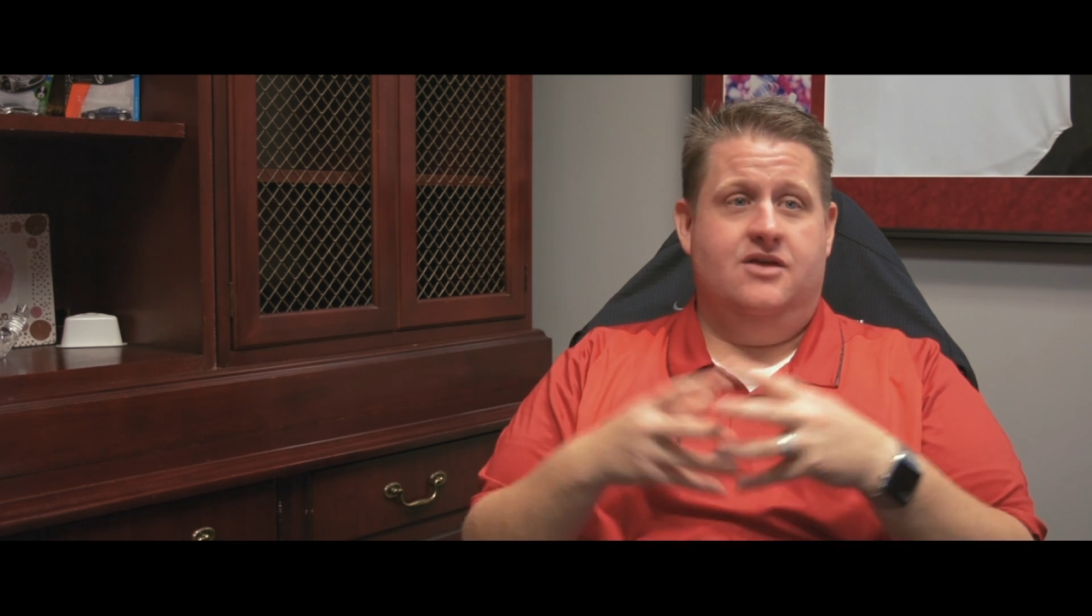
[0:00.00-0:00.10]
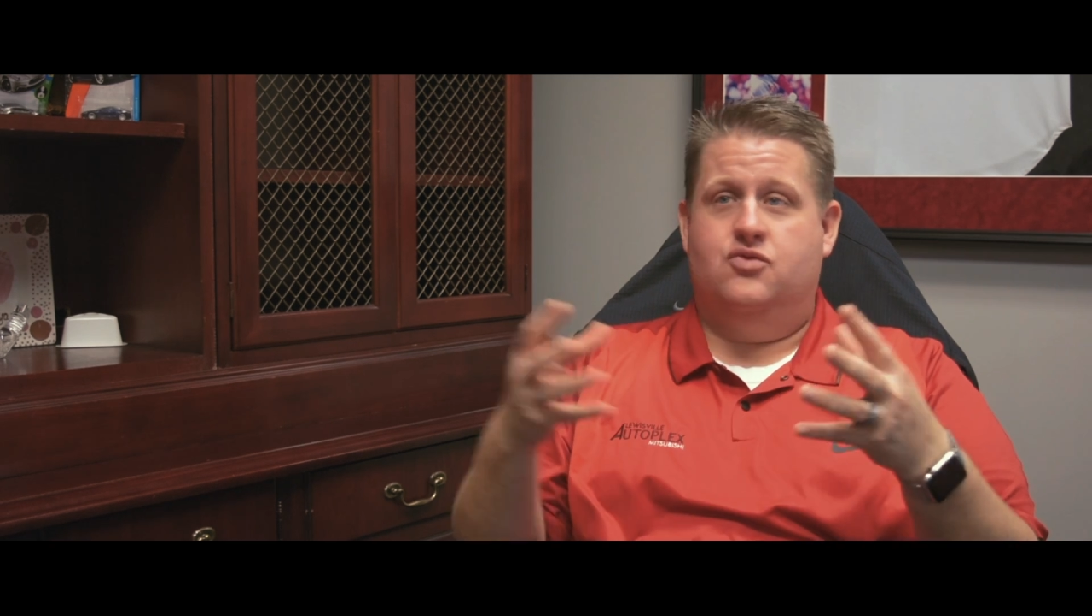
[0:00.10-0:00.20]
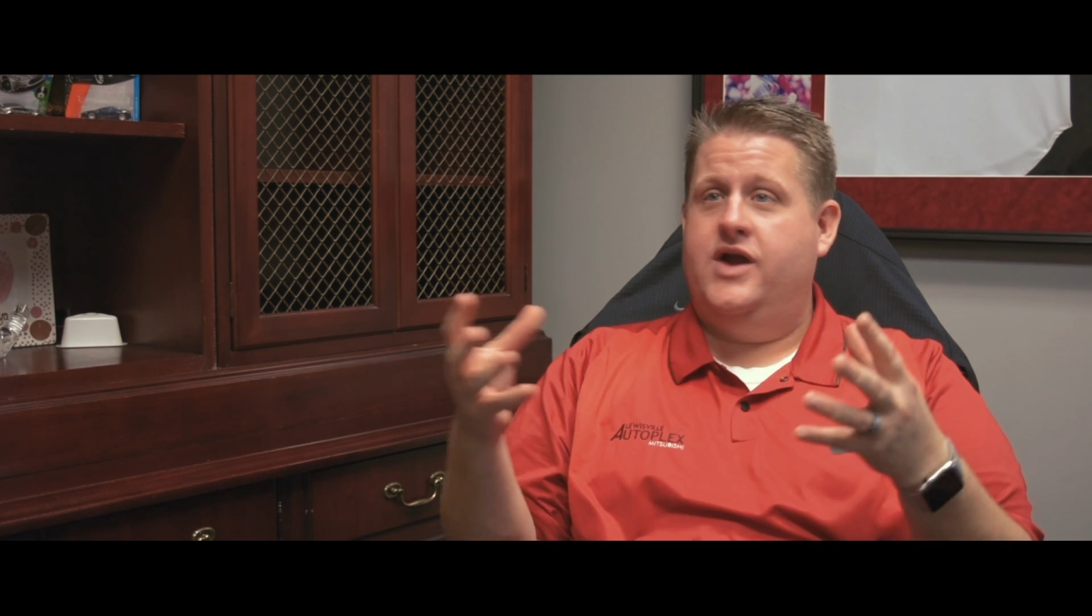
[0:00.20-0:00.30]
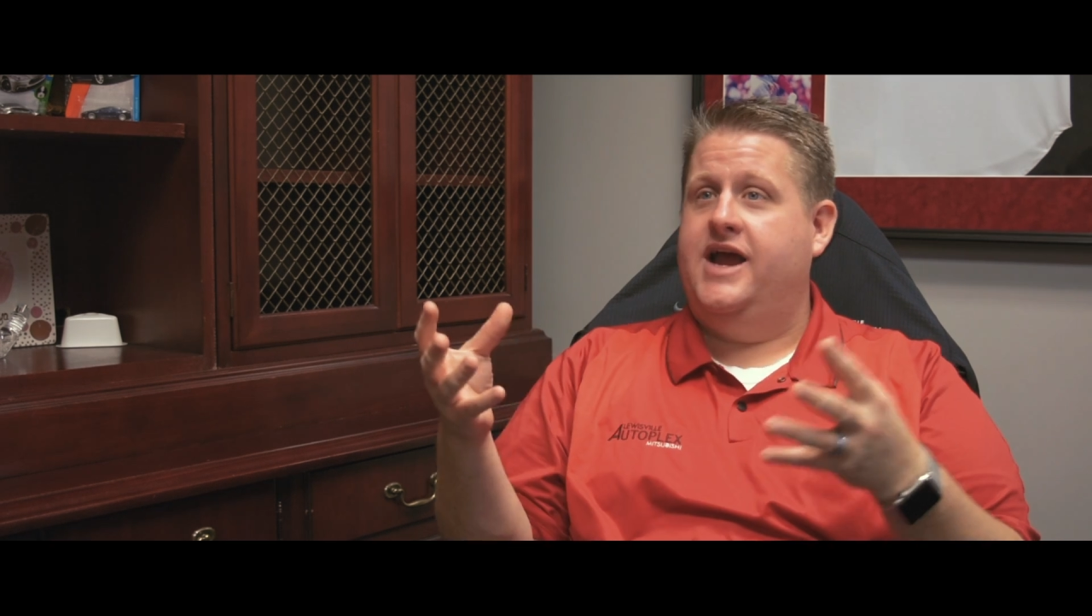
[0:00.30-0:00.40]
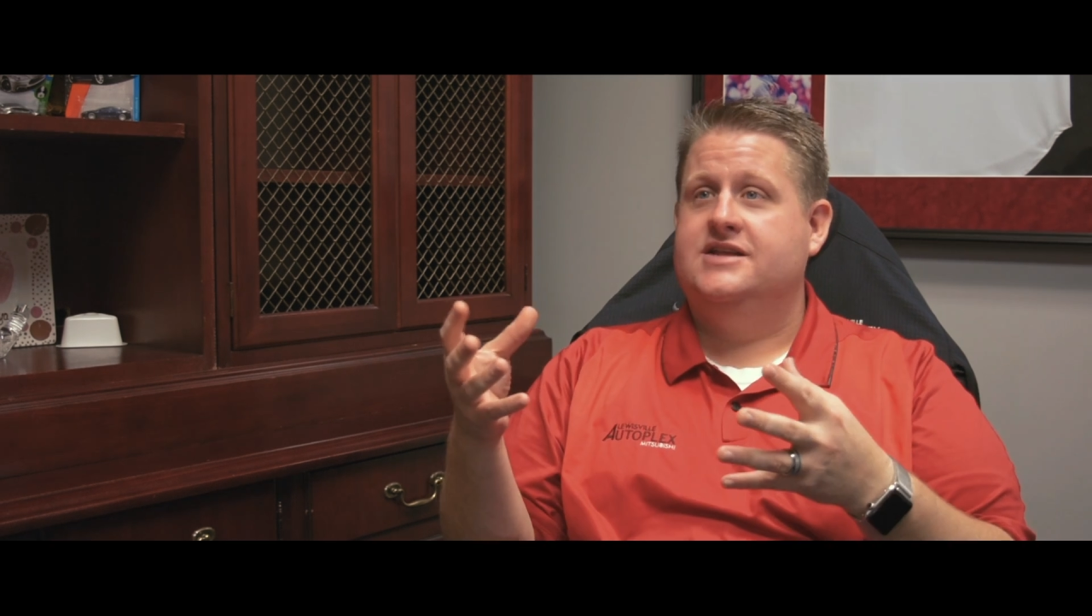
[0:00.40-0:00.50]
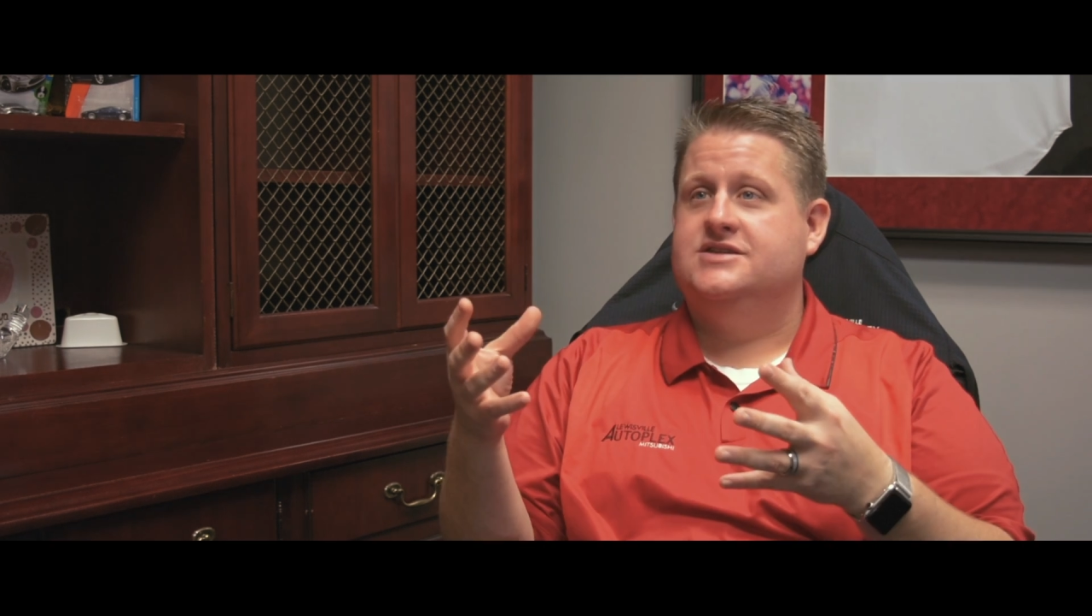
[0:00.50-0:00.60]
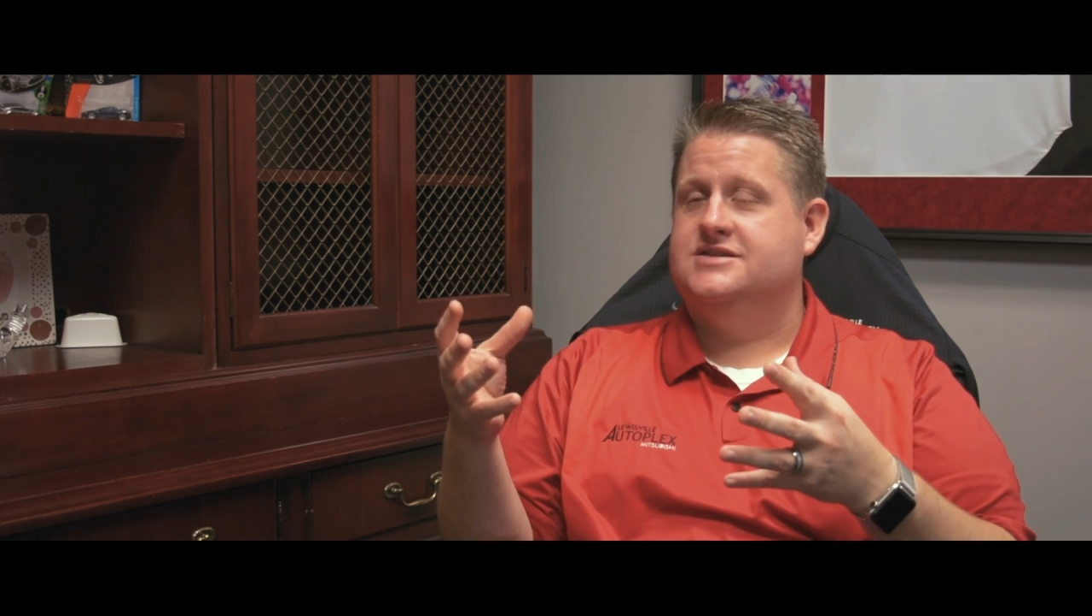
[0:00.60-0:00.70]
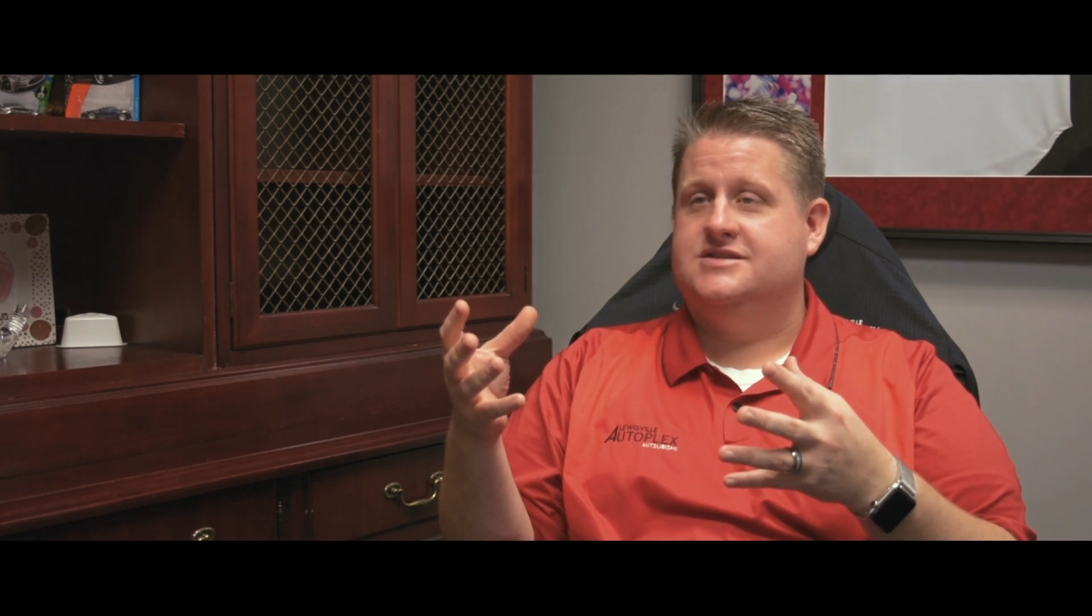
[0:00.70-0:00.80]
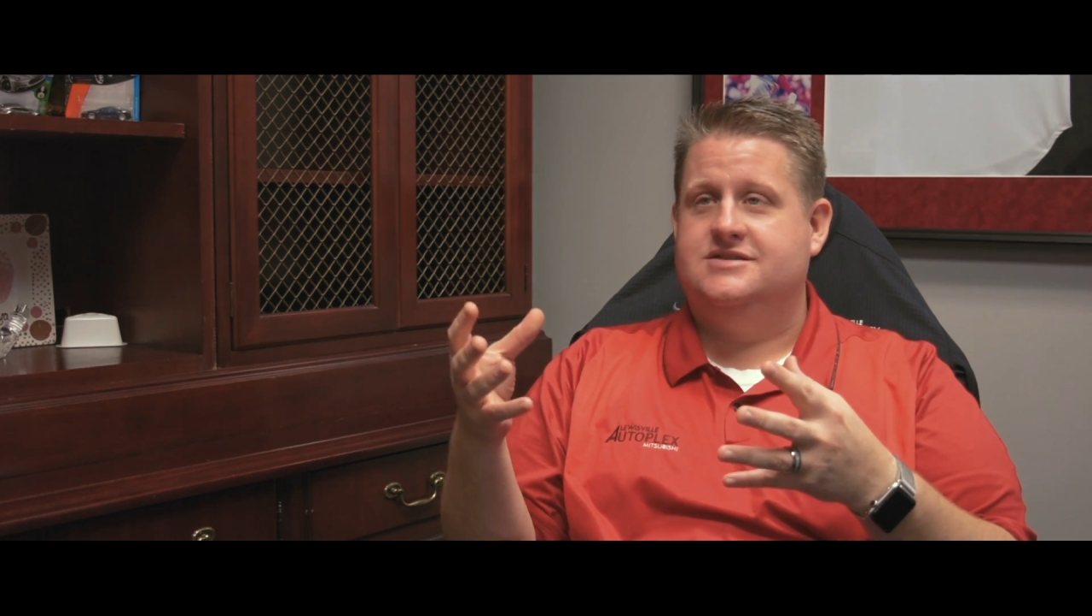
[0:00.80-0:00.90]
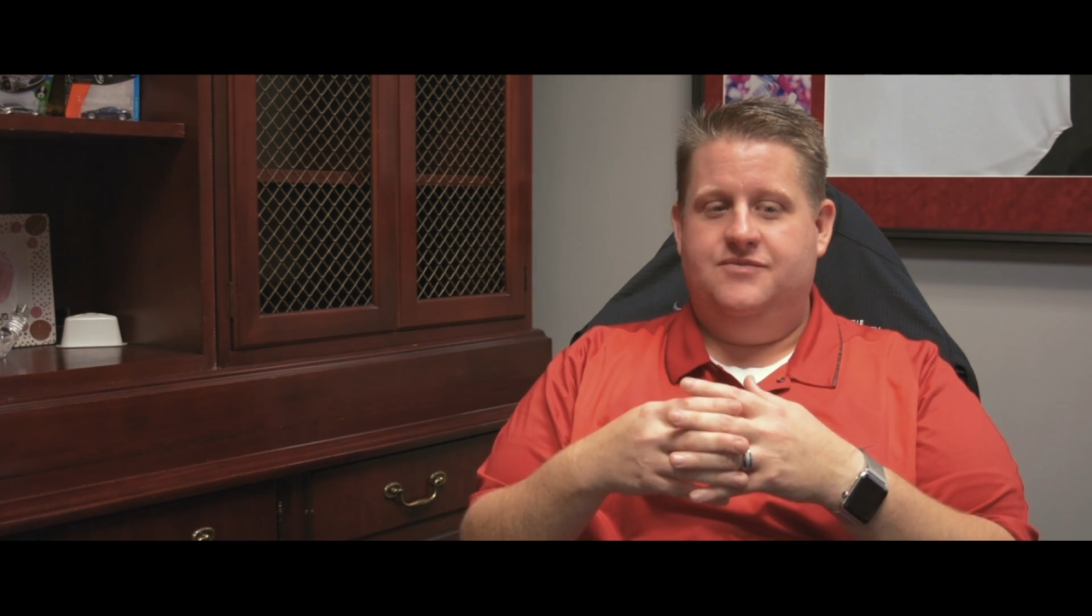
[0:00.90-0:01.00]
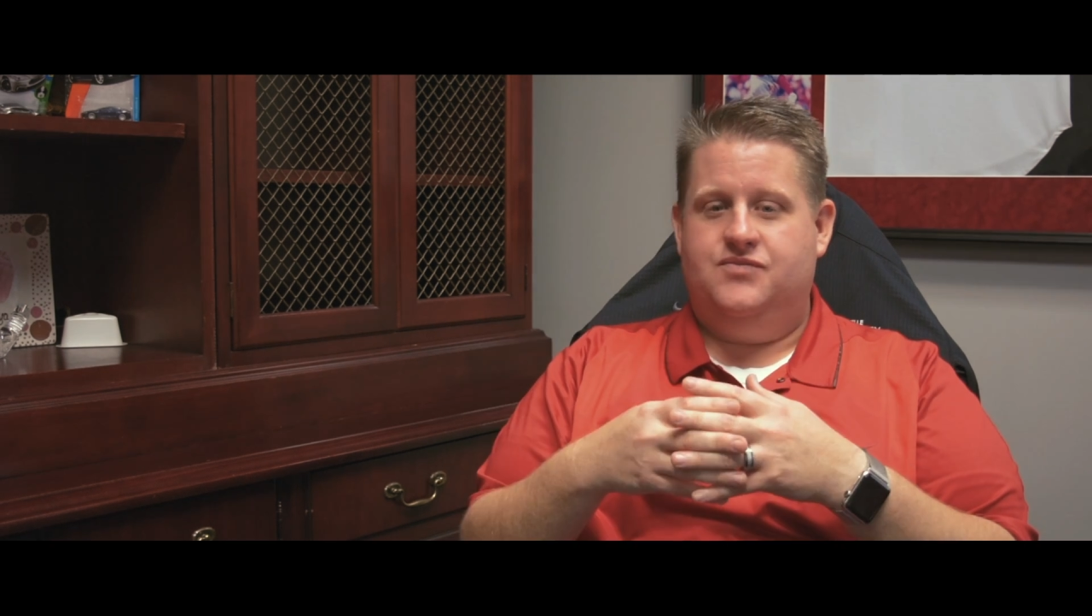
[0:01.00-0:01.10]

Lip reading: range is